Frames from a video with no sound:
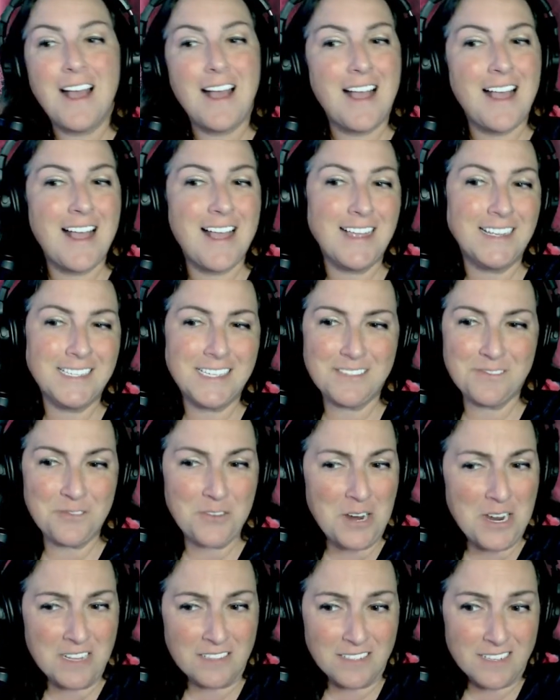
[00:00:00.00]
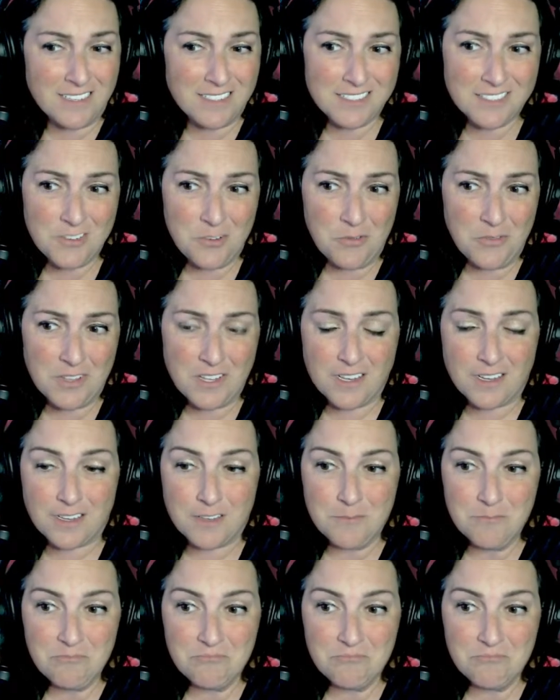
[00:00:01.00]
And frankly, I just don't feel like it.